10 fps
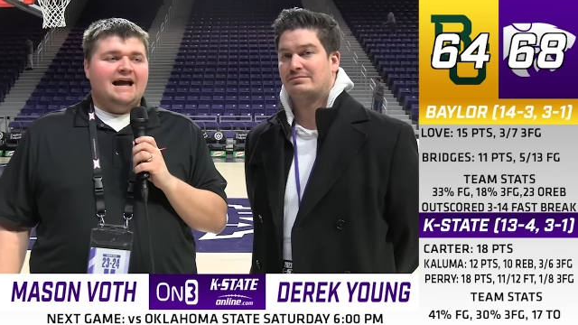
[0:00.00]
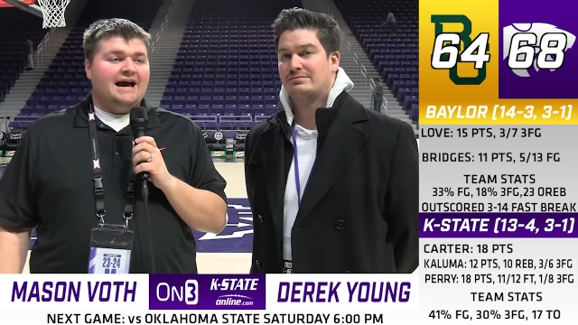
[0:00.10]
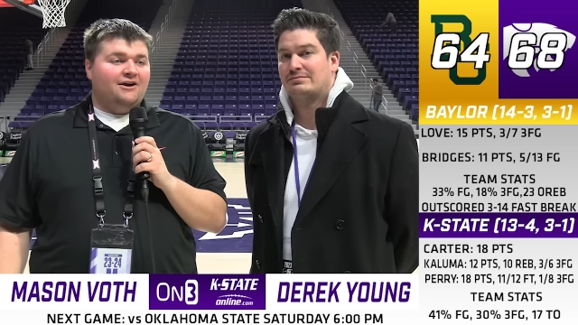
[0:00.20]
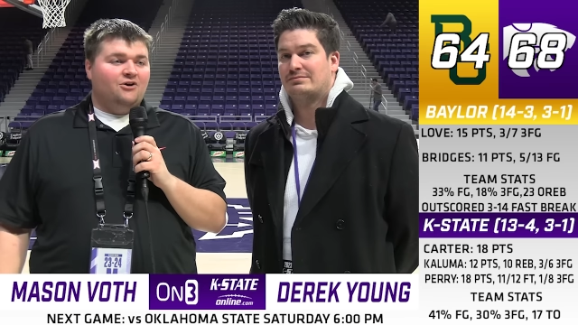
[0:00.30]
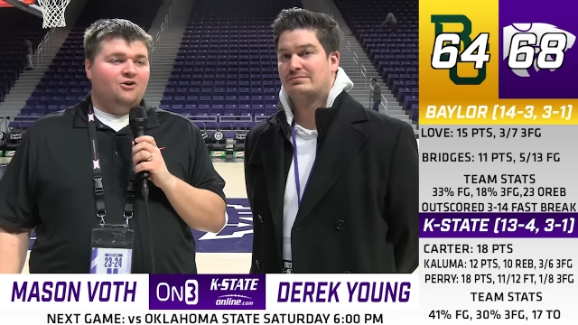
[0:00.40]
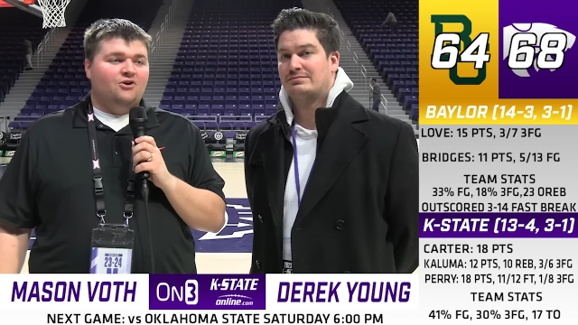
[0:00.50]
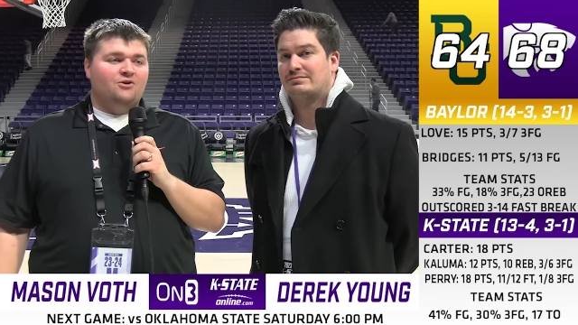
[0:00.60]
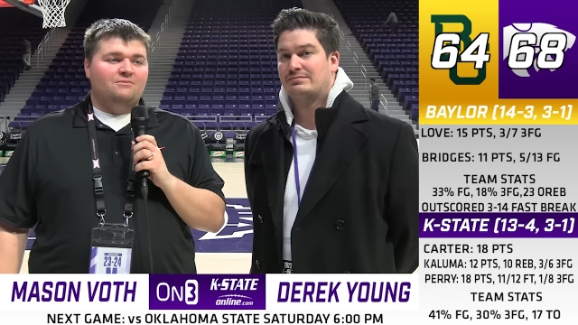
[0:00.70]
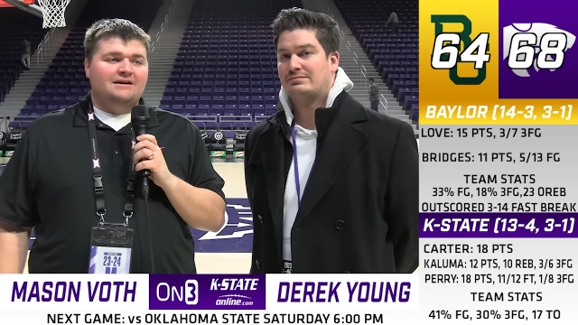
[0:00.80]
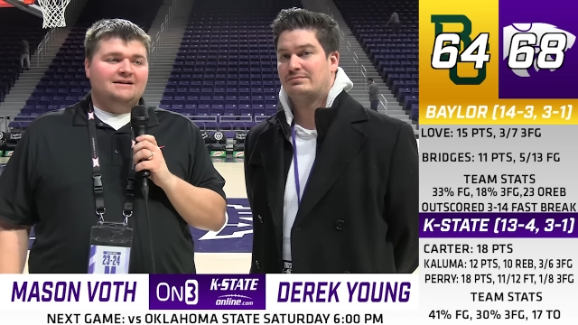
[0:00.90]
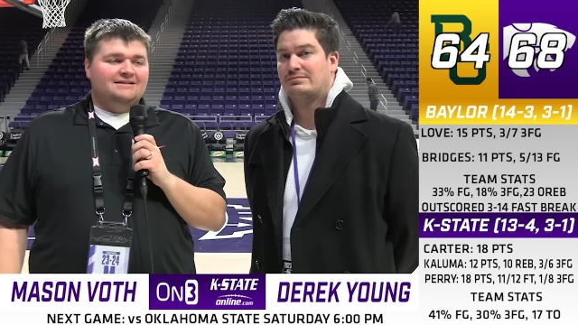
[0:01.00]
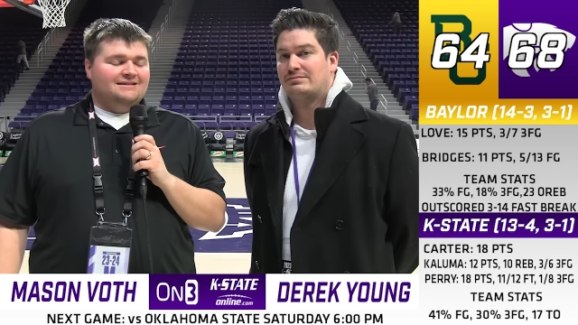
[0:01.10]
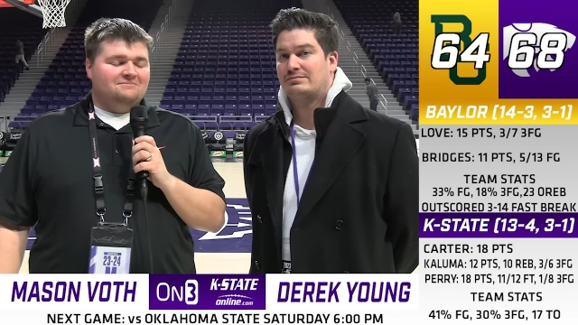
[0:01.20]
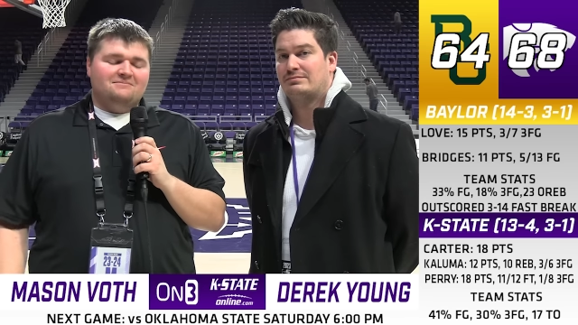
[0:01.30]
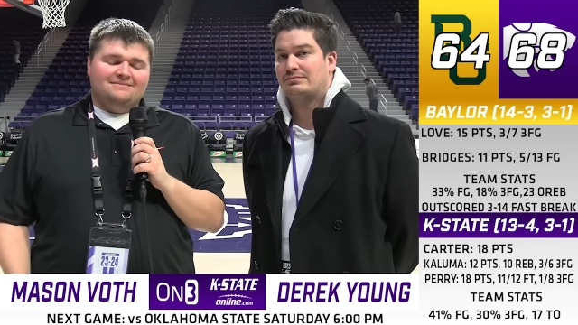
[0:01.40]
Speaker 1: at home.
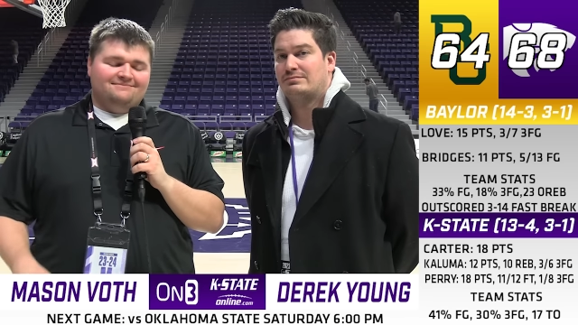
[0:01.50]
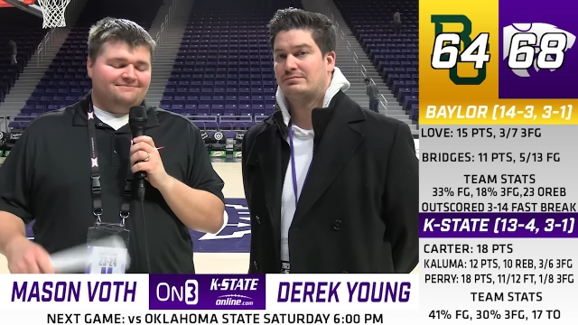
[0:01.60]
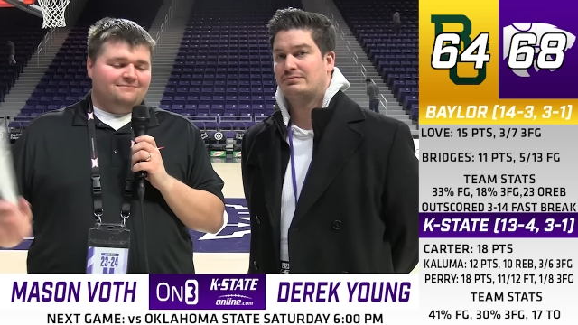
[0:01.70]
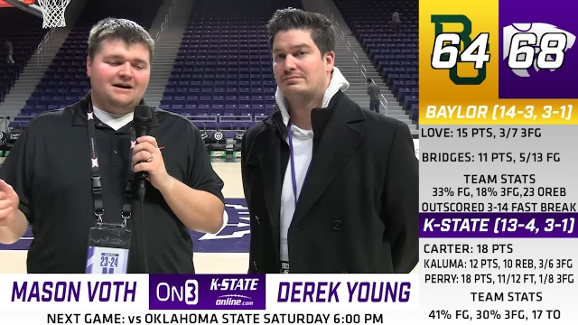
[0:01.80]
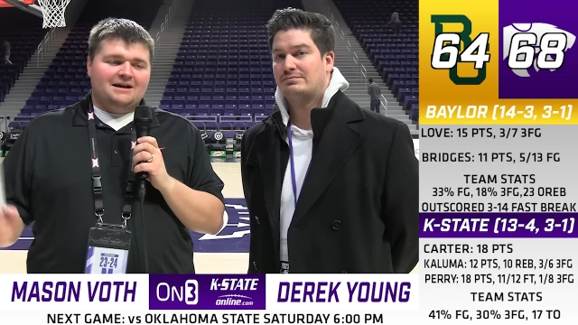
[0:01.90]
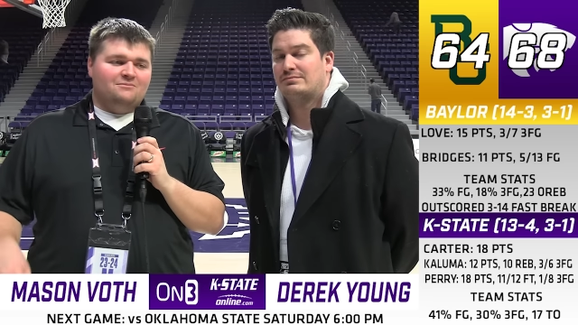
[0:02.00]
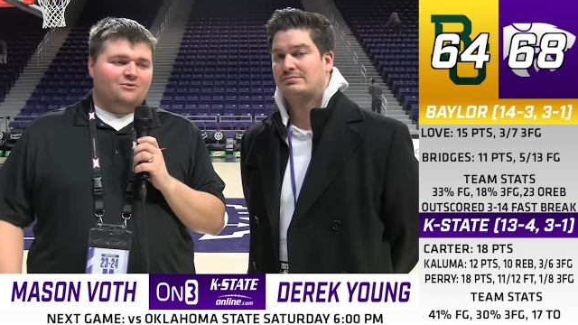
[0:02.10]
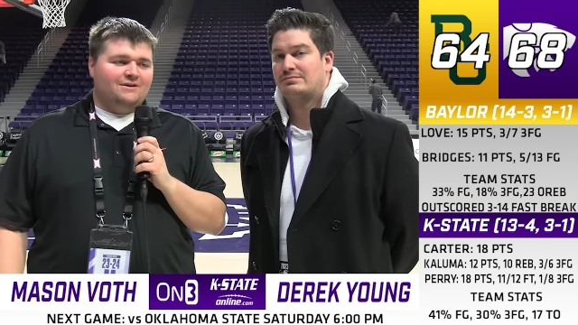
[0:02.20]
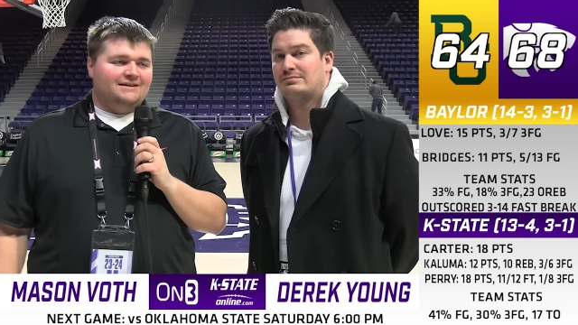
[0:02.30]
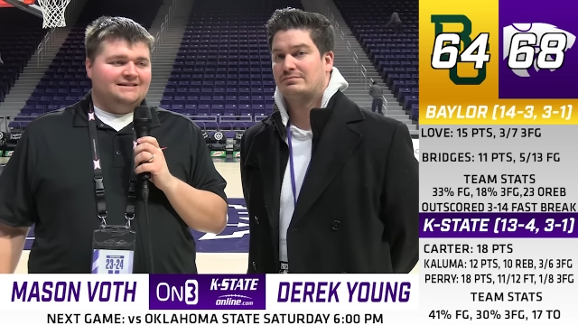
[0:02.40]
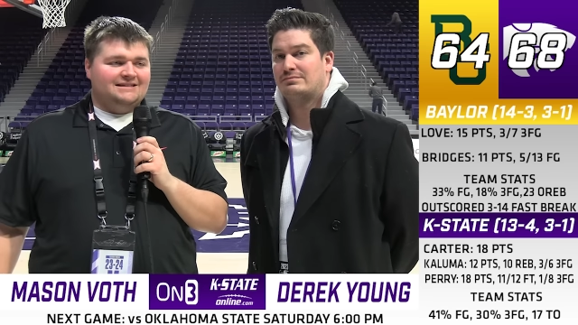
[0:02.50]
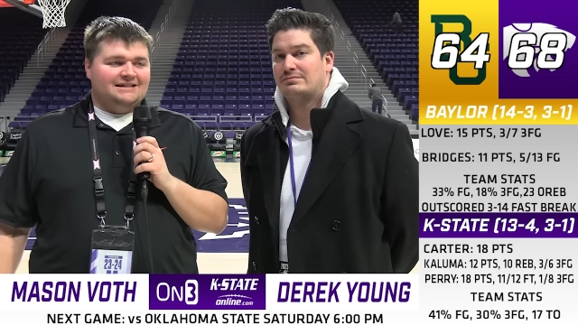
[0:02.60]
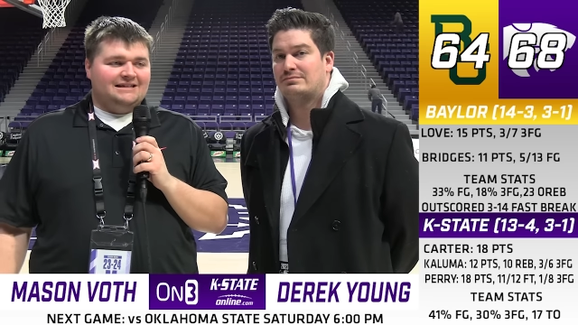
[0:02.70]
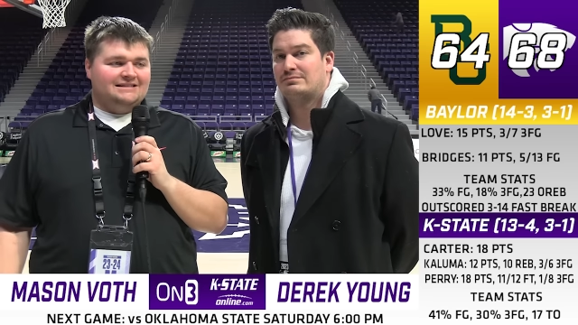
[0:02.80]
Mike Boynton is a